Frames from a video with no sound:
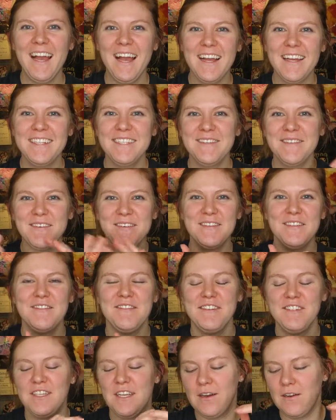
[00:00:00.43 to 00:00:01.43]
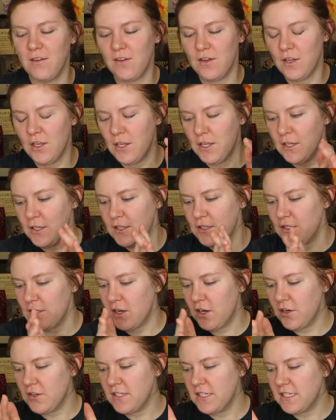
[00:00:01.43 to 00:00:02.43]
guys, welcome to my channel.
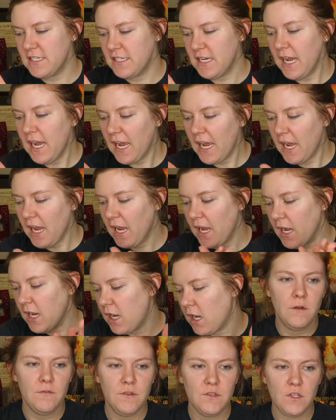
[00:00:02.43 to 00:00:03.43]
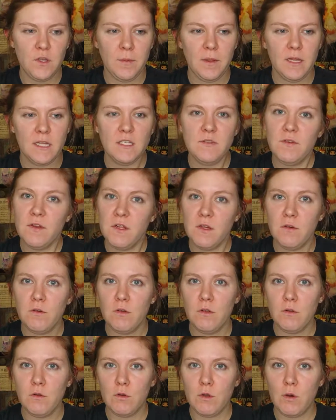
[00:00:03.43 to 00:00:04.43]
So today, if you saw my last video,
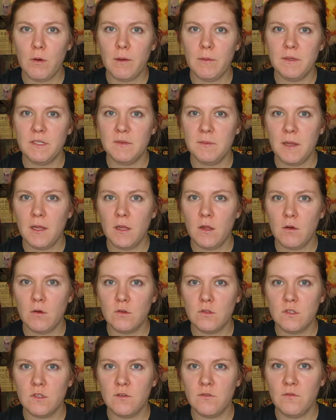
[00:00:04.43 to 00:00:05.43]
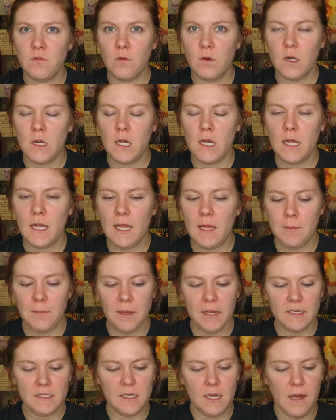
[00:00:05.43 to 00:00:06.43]
you'll know I went to my local Sephora and
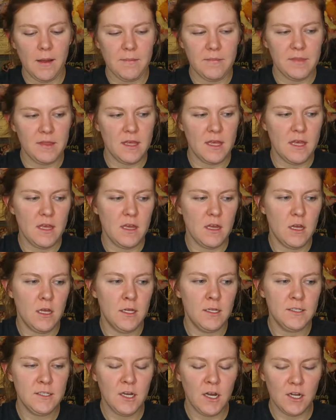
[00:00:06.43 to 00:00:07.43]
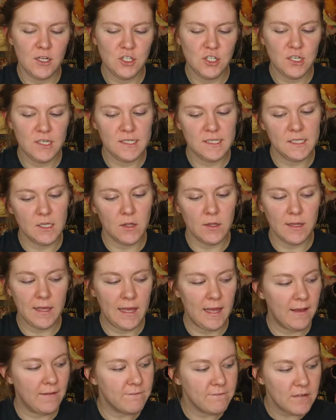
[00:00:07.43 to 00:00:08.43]
picked up the Tatcha Silk
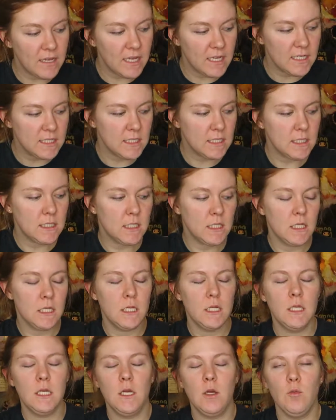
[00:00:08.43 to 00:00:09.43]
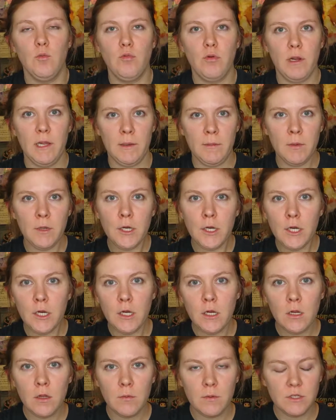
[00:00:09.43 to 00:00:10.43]

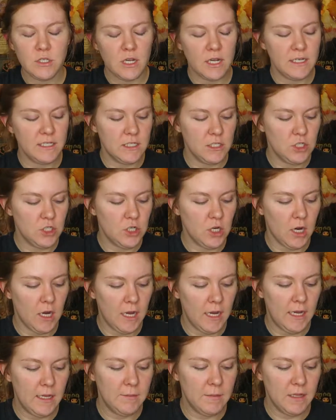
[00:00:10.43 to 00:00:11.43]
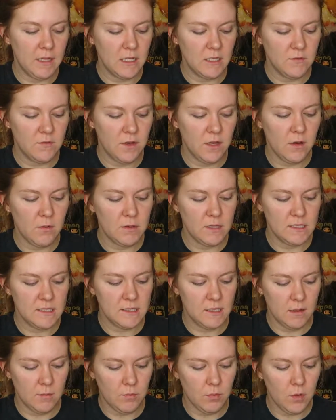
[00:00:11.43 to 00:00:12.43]
Primer, which I did try in my last video with a
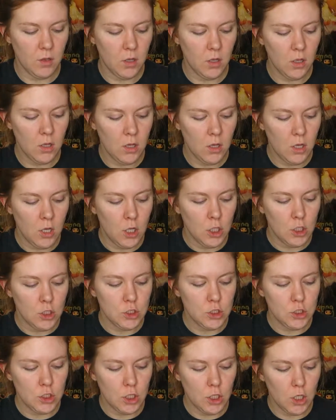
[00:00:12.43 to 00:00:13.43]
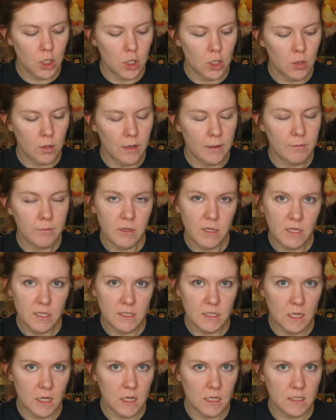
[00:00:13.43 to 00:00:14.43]
sample. So I'm really
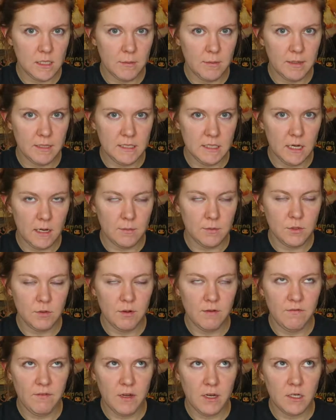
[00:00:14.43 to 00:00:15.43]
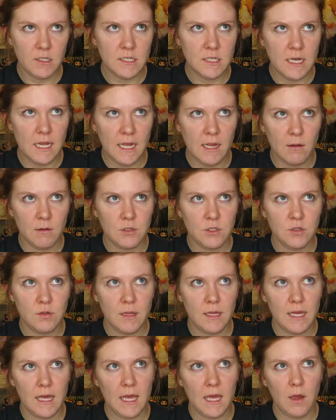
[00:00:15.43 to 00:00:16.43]
excited because I picked it up. So I figured today I would do
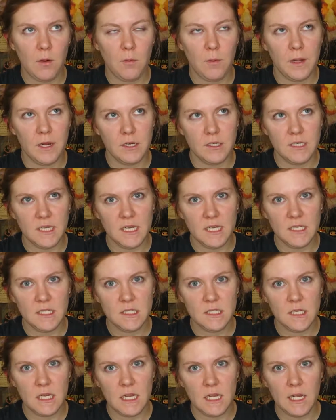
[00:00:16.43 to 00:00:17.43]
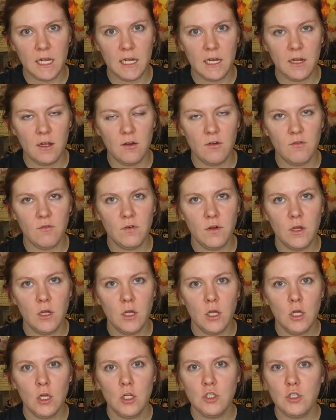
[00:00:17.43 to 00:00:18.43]
like a wear test and kind of
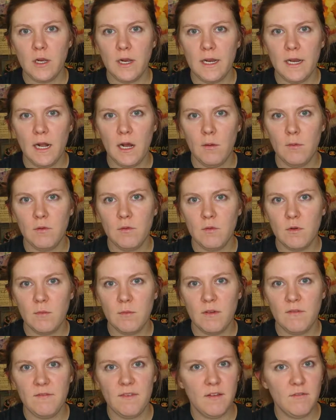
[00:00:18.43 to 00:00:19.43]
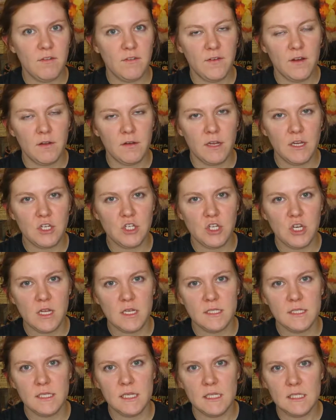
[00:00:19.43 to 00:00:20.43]
try it out with one of my favorite
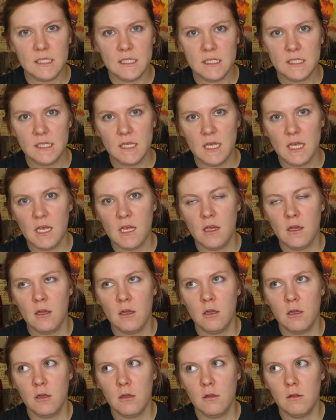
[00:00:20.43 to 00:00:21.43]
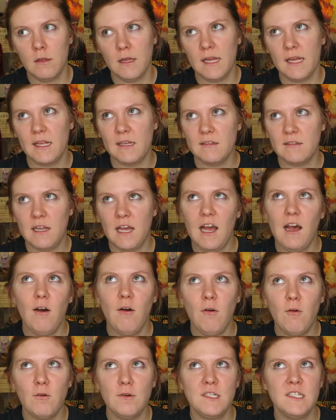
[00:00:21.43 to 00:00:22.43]
foundations and see like
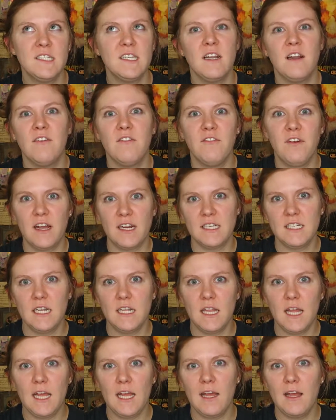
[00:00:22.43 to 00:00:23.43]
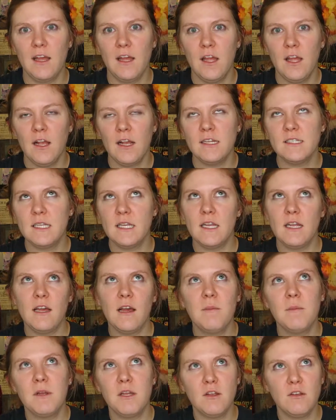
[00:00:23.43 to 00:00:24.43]
how does it affect it. Like, because
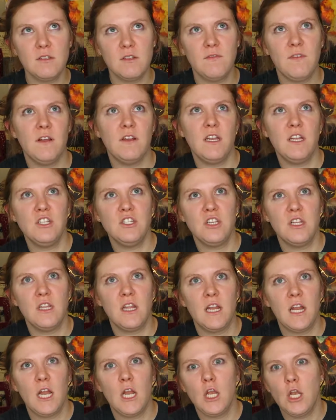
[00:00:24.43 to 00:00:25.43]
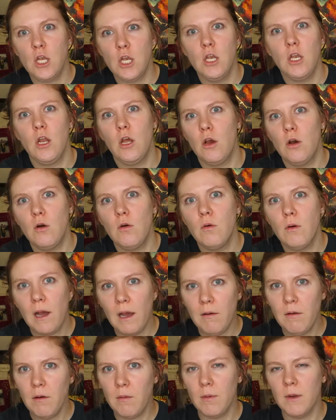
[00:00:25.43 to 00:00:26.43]
I'm going to use a foundation that I know
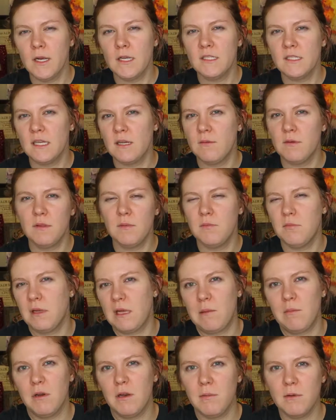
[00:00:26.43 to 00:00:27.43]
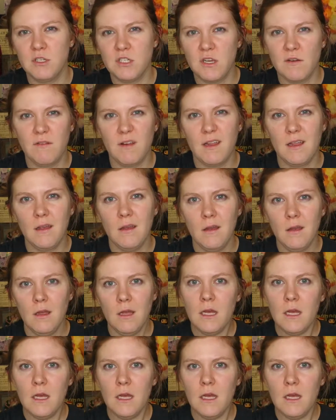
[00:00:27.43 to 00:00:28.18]
how it works, like with like pretty much every